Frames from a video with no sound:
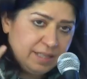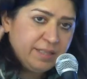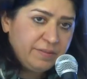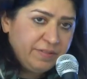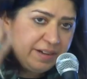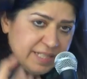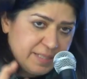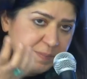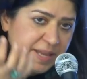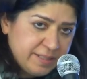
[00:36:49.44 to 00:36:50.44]
it's very
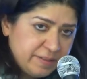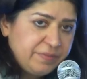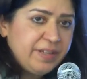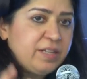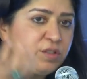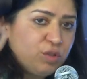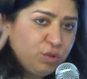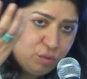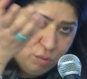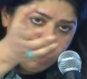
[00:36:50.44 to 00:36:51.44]
specific
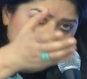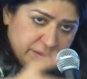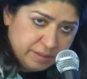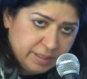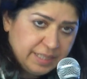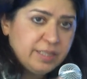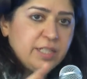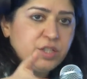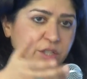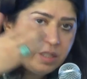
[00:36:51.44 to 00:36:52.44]
to the
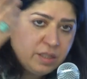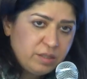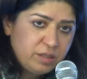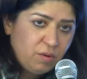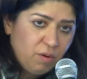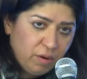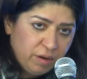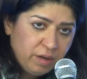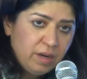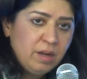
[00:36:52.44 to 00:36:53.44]
conditions
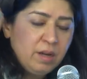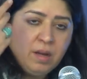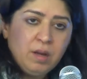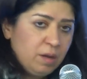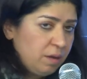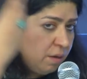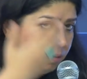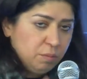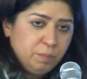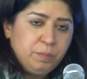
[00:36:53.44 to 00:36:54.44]
or
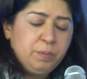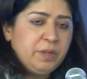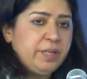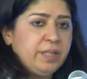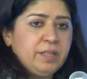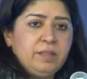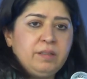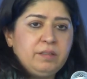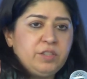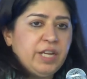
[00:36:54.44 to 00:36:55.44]

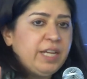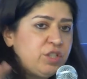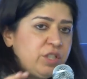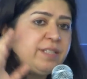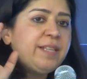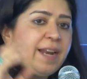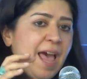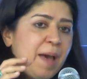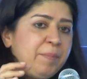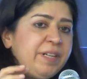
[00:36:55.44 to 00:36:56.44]
political changes that
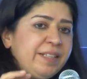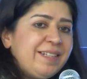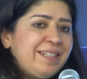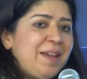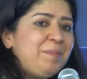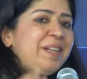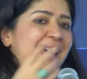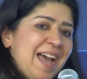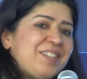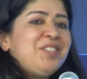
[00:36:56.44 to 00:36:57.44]
happened at the time. But
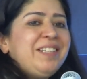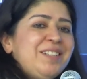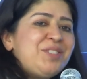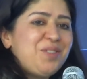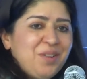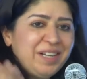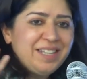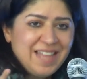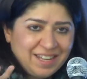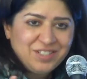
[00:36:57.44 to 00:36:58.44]
actually, the story
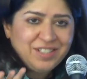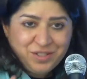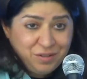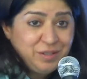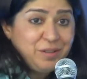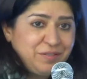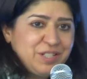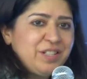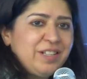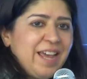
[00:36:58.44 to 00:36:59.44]
is actually a story of
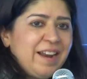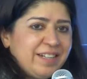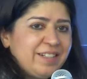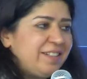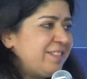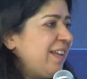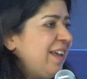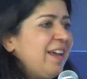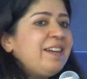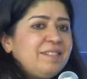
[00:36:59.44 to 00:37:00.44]
fictional characters,
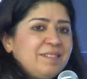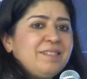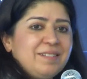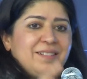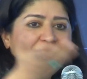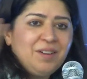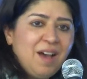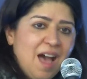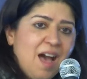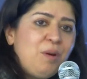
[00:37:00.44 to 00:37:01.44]
and you know,
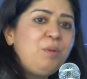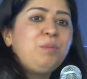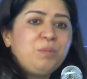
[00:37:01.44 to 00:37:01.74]
how